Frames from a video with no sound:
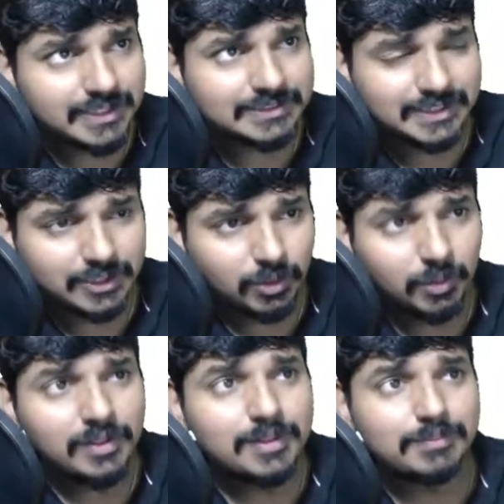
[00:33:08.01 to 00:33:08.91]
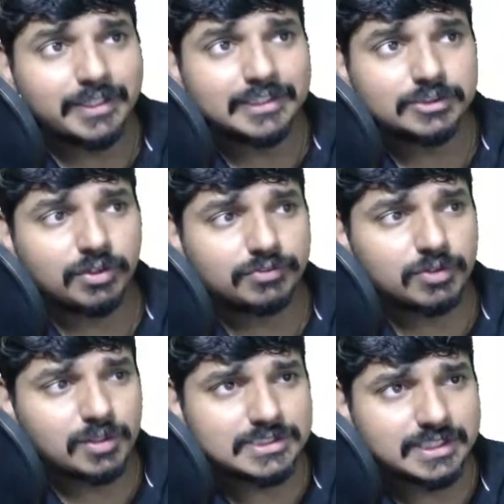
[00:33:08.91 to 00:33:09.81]
0 minus of
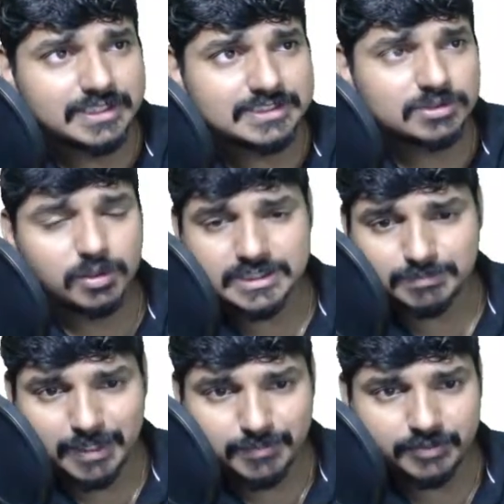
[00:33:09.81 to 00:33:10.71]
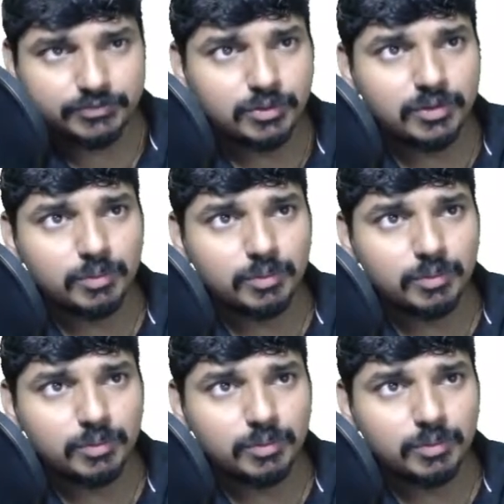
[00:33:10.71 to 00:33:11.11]
cos x, cos pi by 4,